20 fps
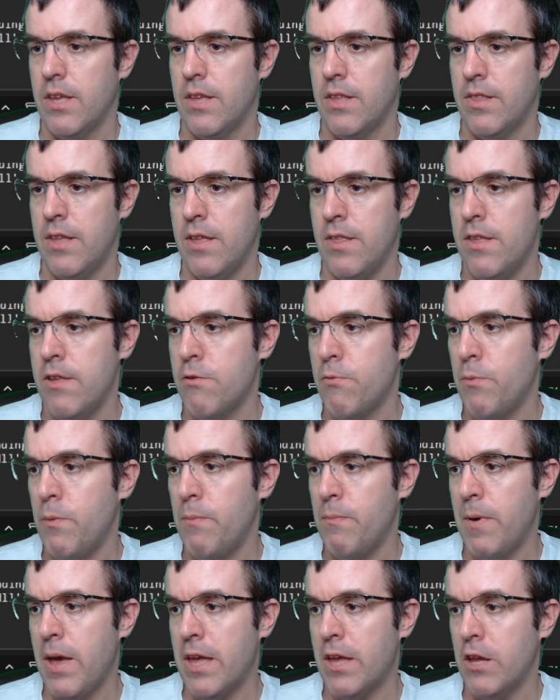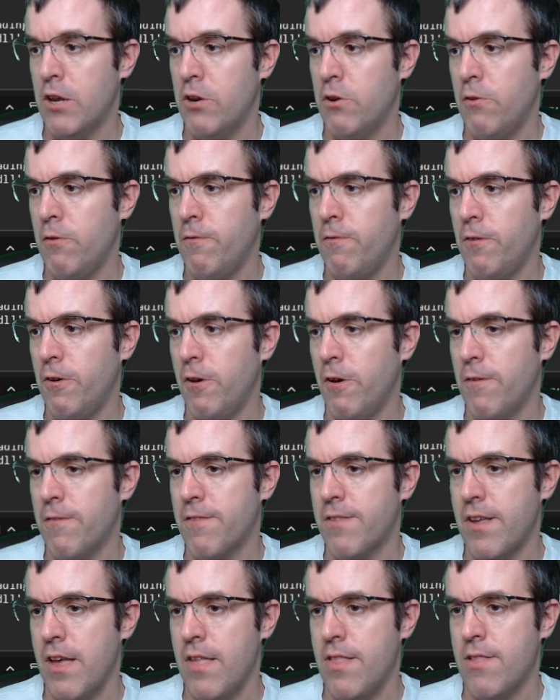Now this wouldn't make an awful lot of
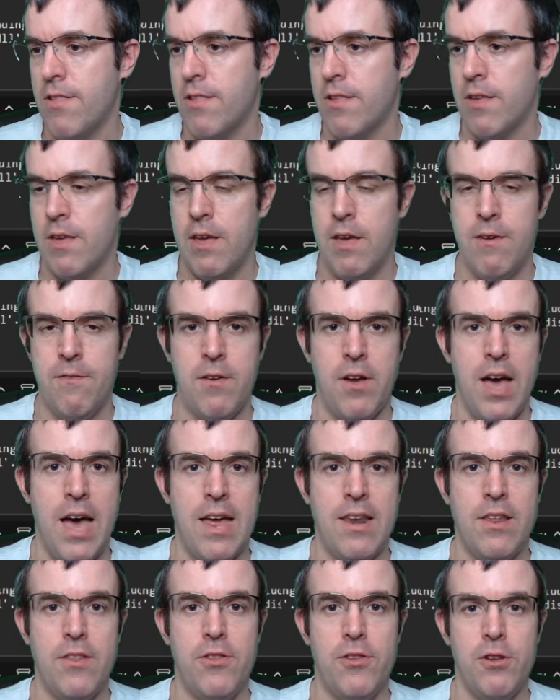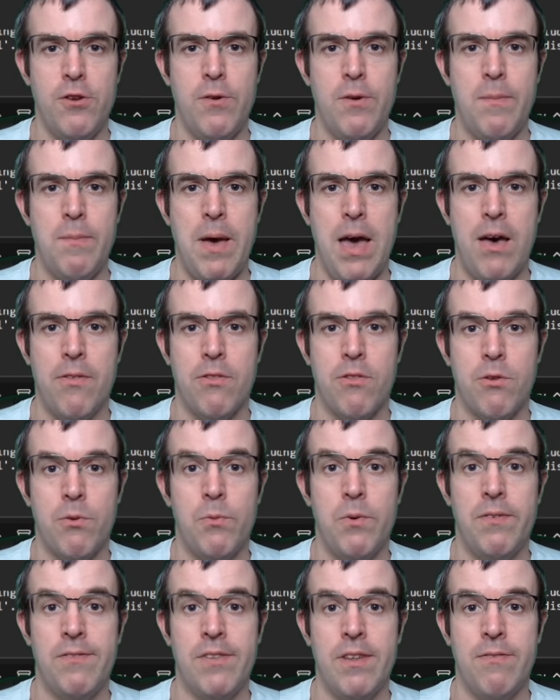sense if you're adding 2 amounts
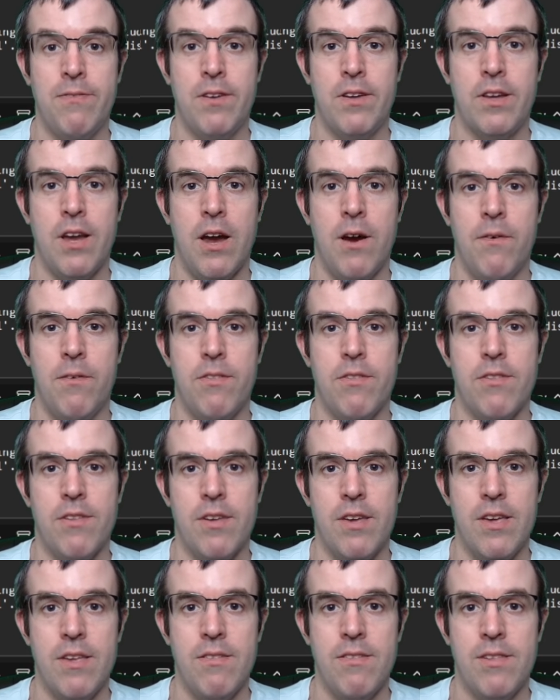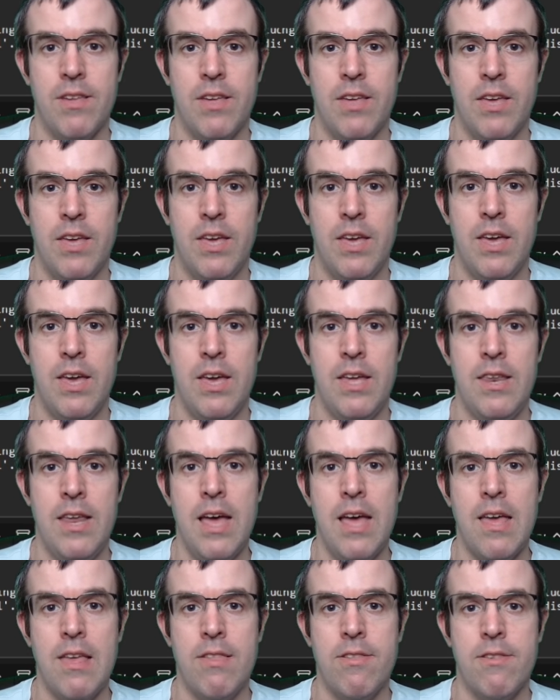with different currencies. In
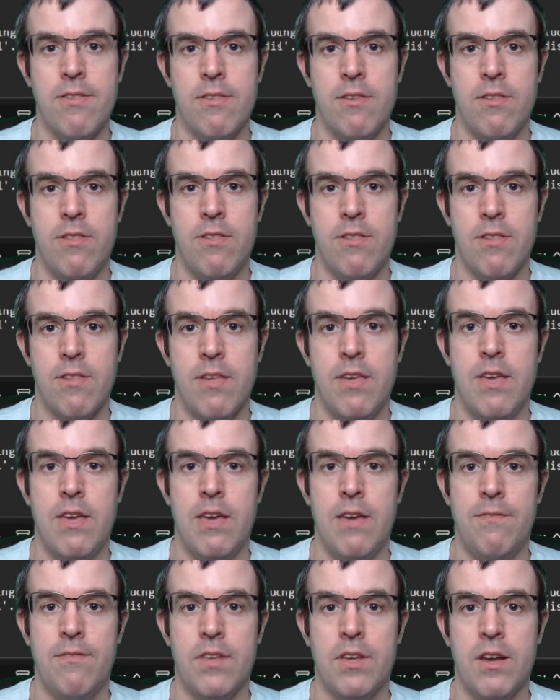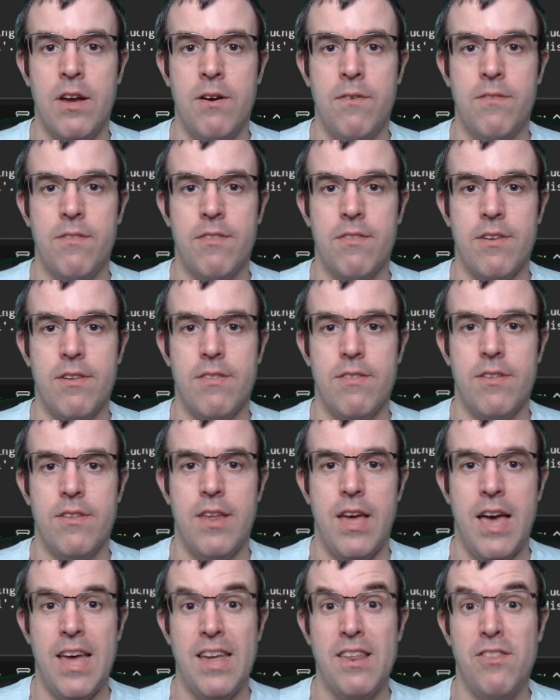that instance, if the currencies in
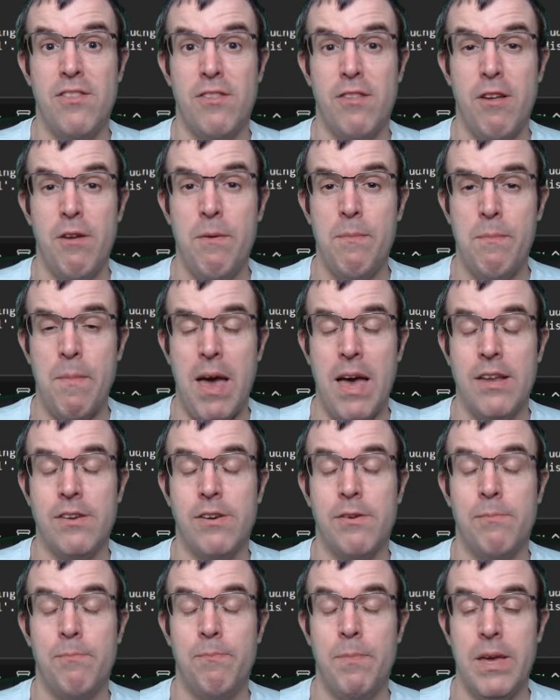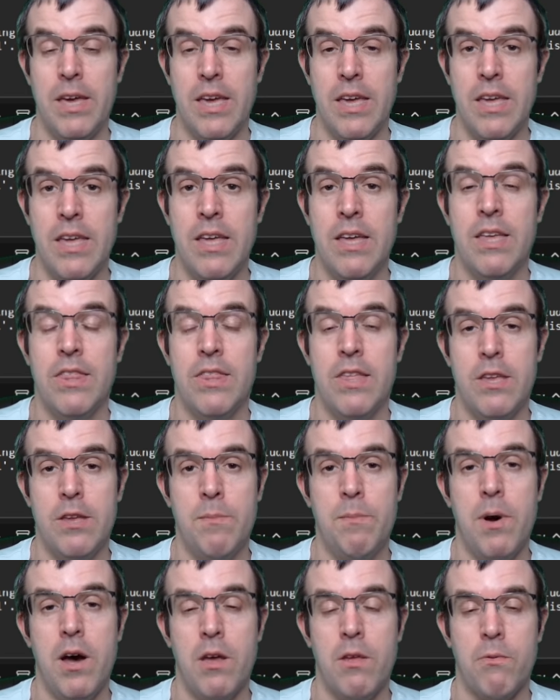A don't match B, then you
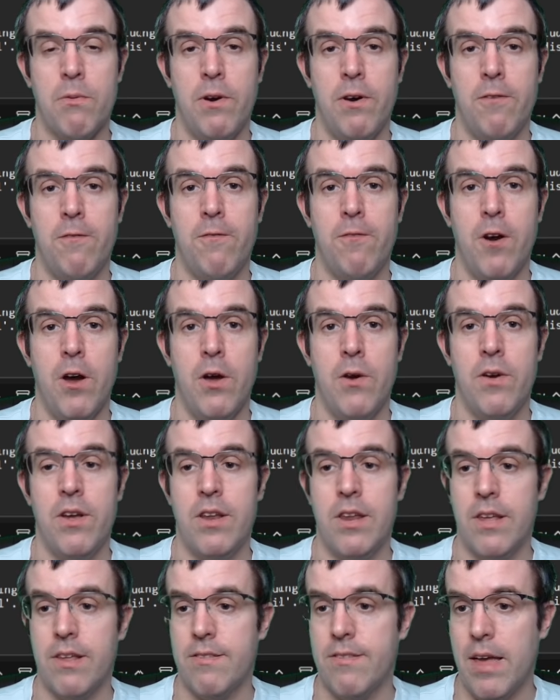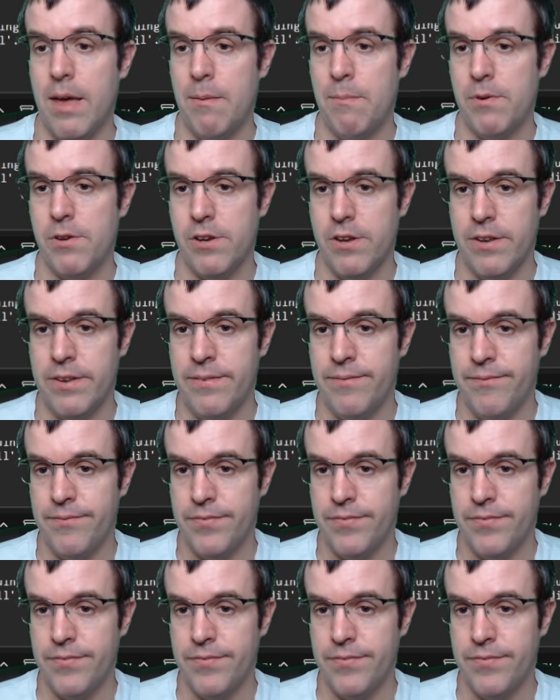might as well throw an exception.